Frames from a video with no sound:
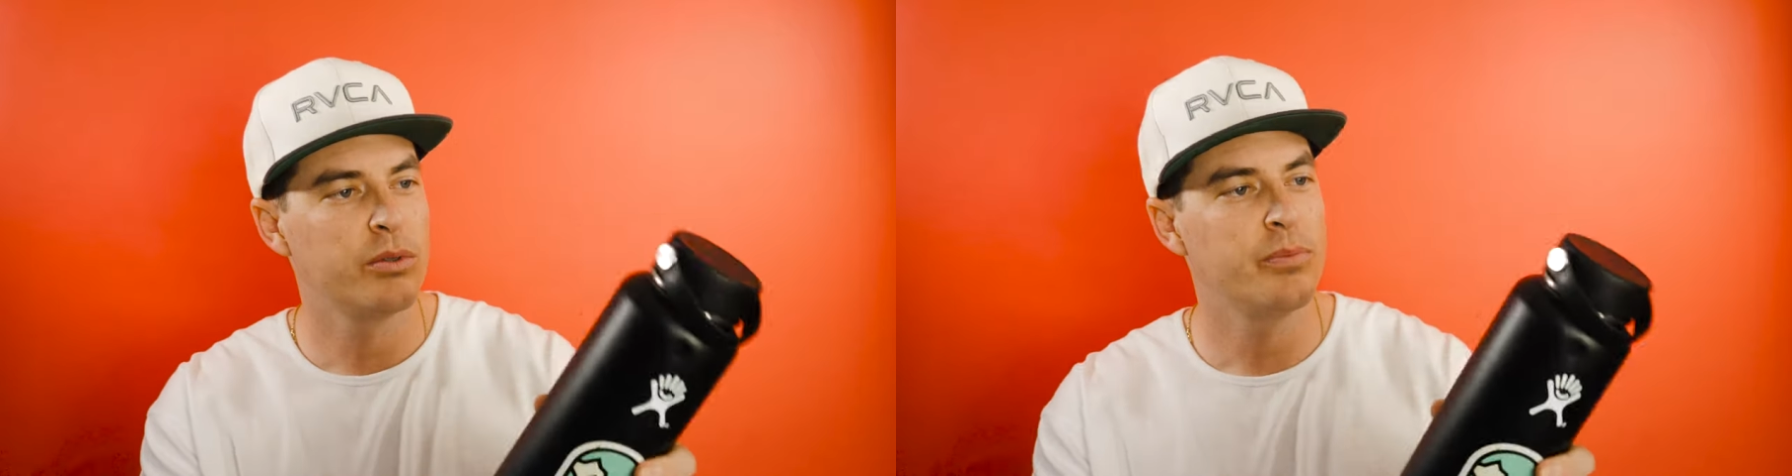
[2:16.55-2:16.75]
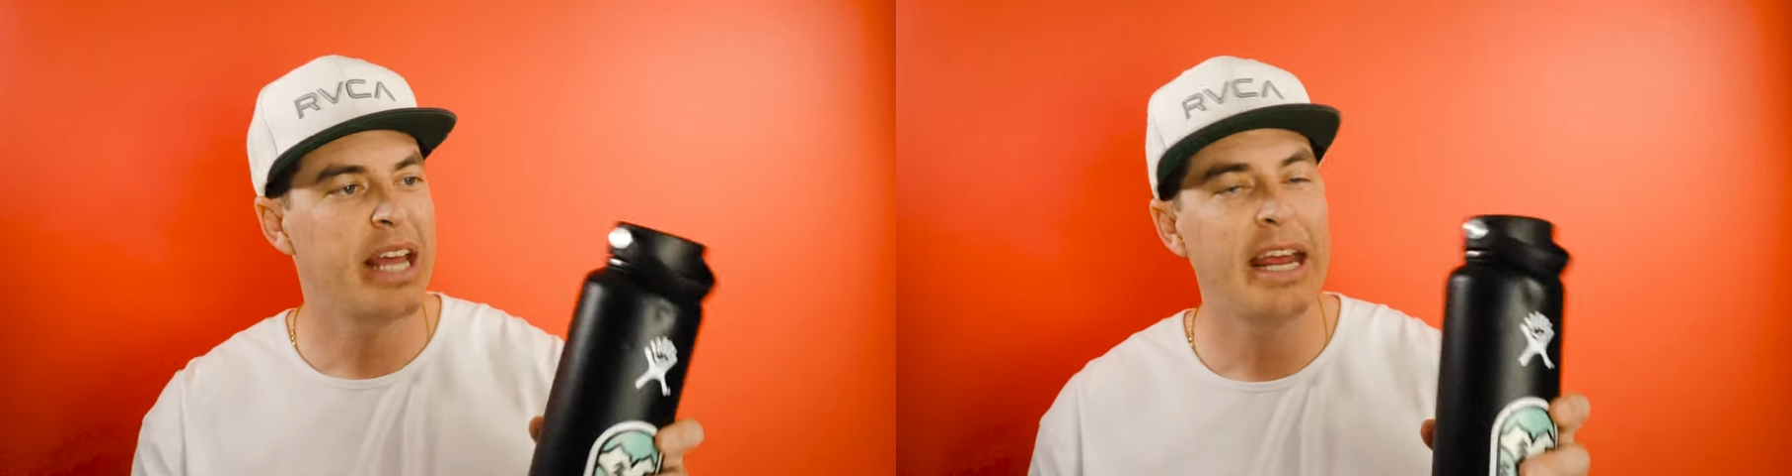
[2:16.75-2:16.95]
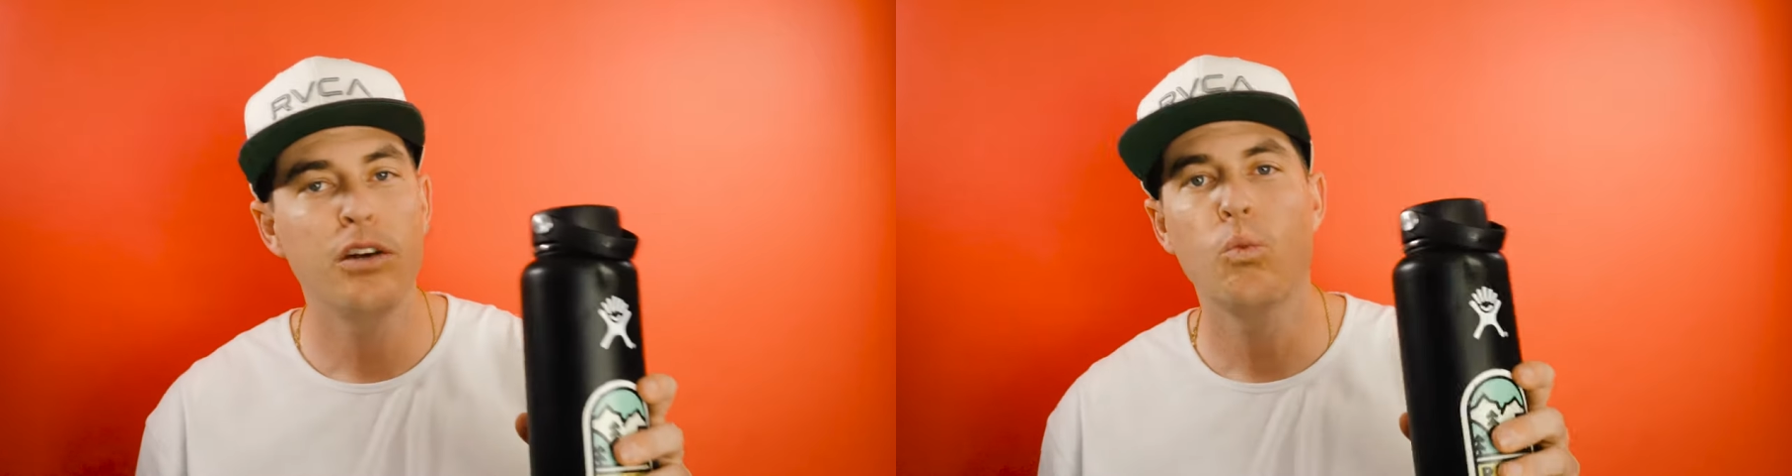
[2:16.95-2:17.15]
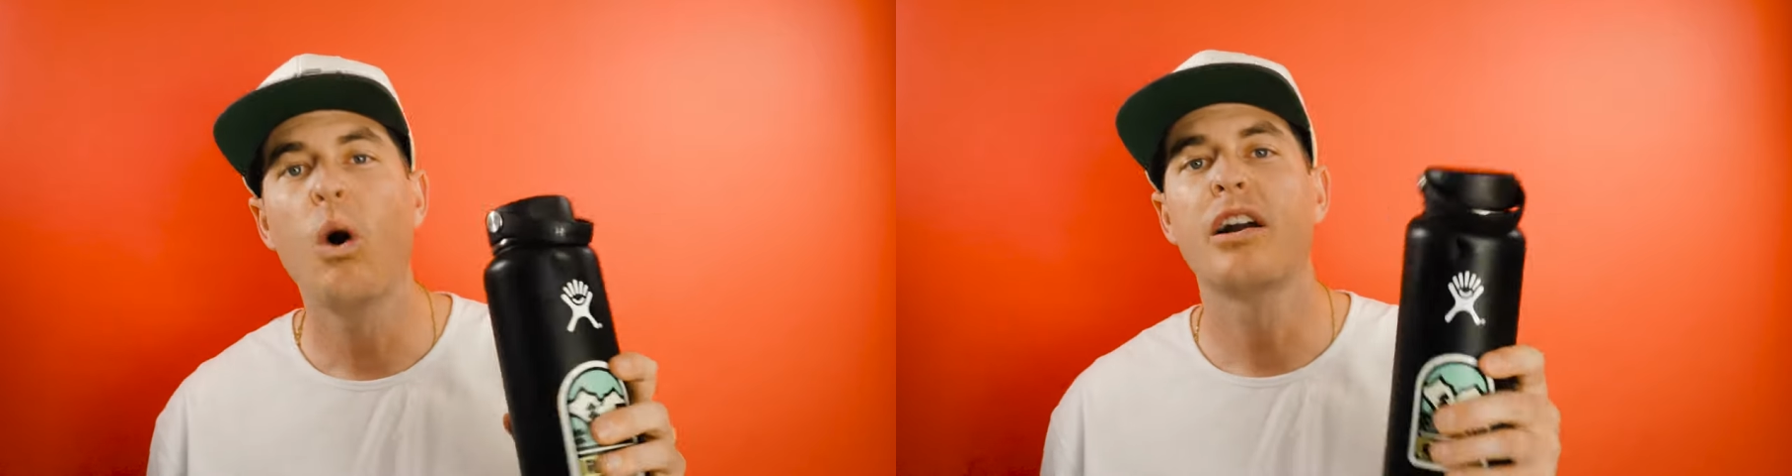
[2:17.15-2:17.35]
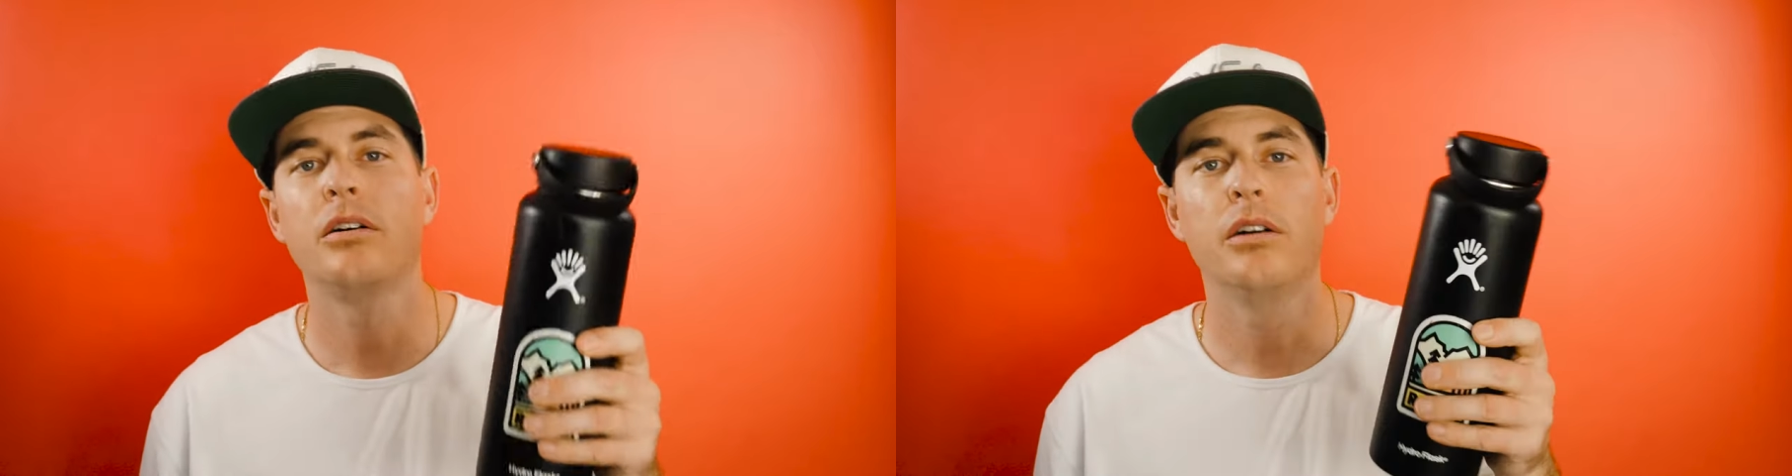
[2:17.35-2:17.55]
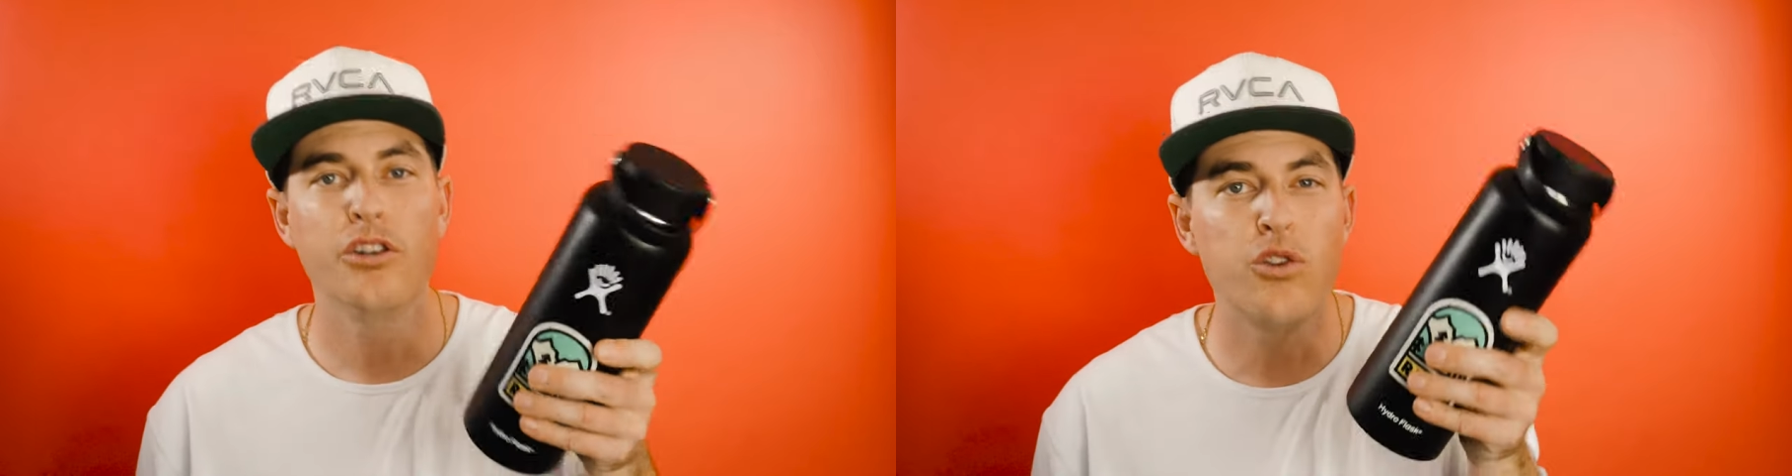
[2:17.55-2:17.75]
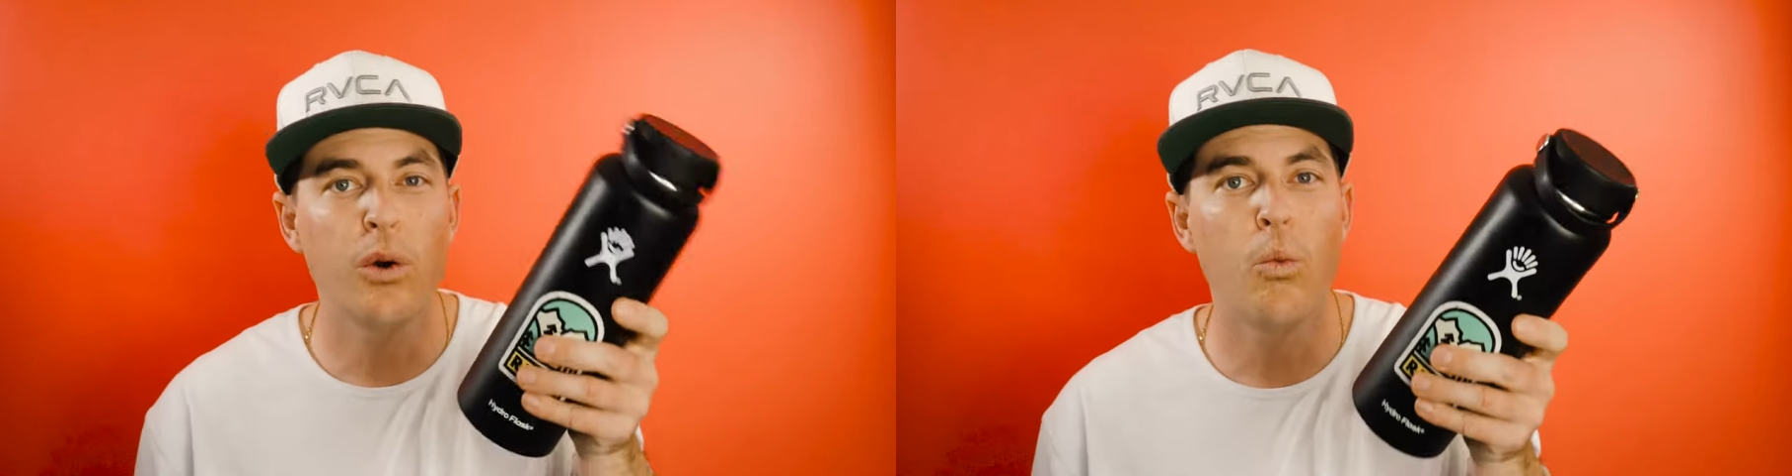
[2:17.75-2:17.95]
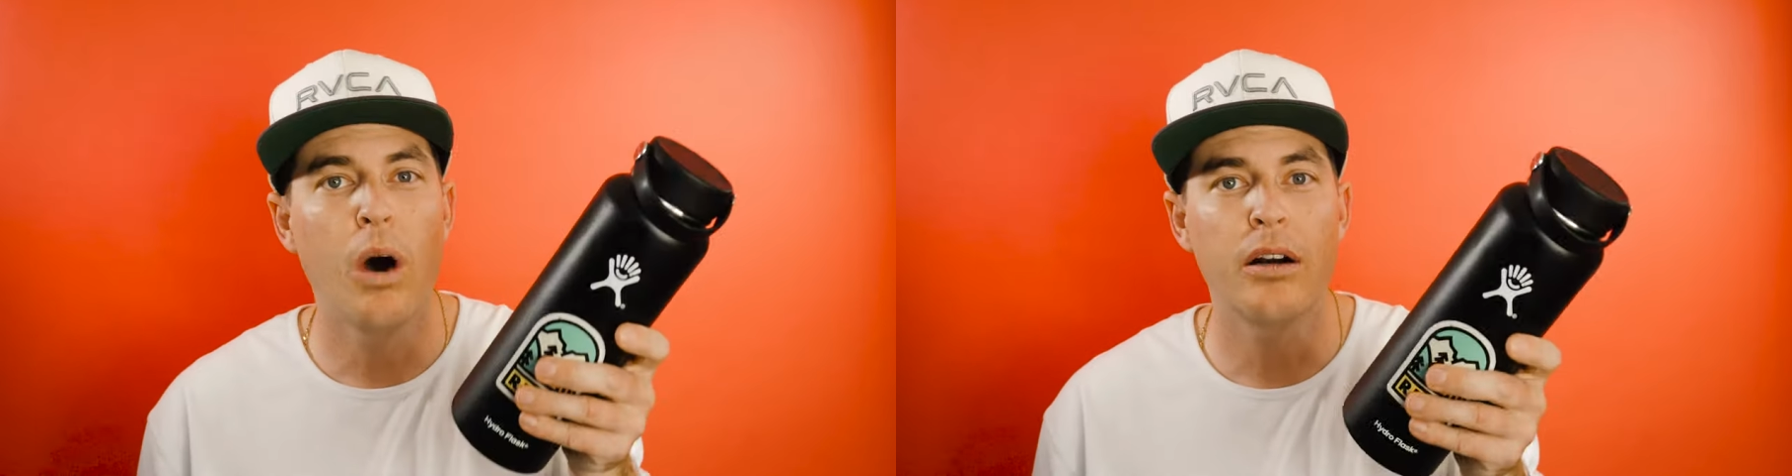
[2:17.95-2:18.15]
to obtain water and
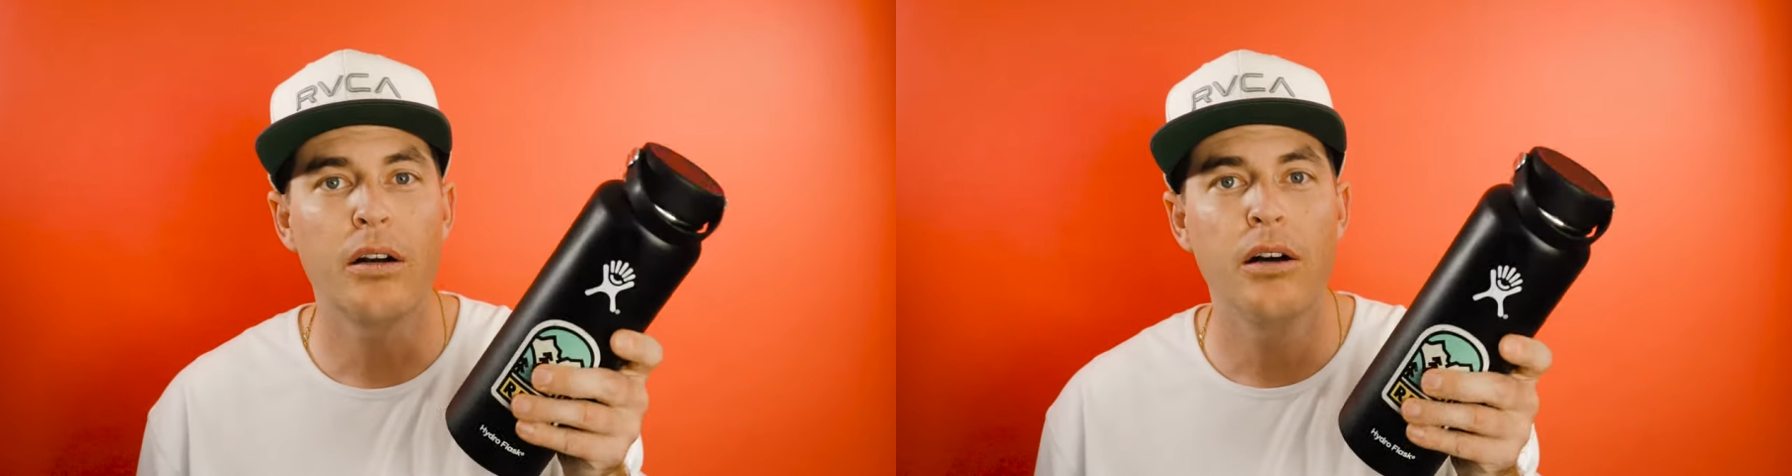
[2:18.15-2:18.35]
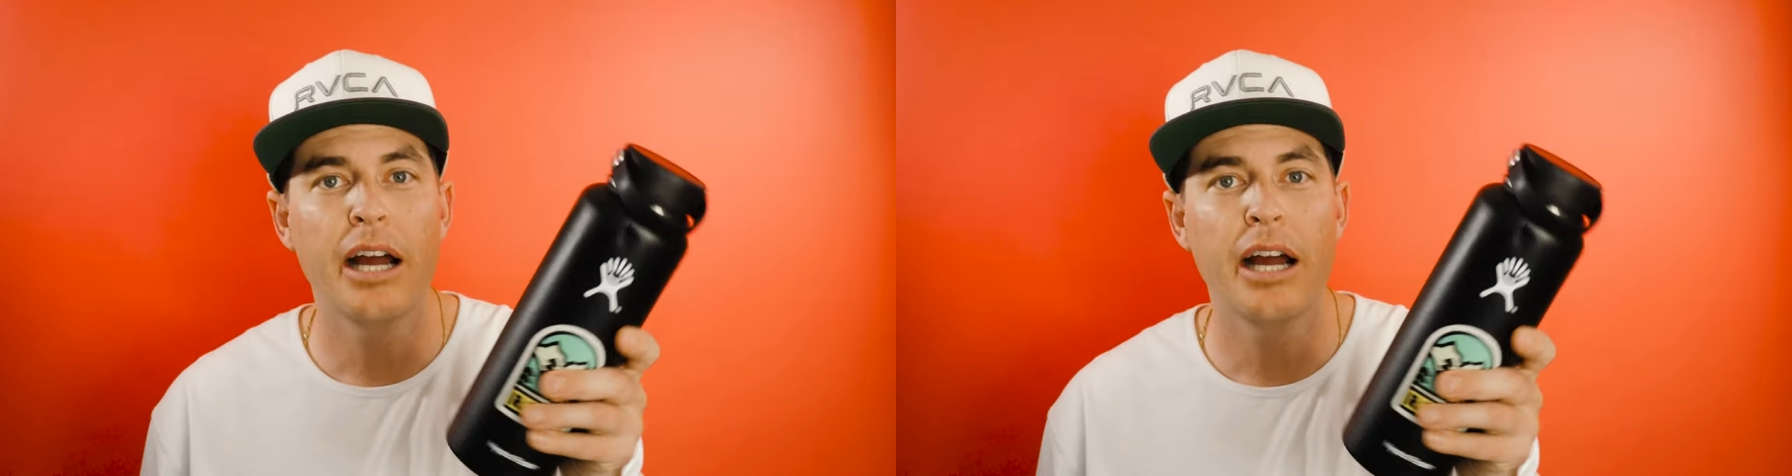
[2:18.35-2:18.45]
drink water.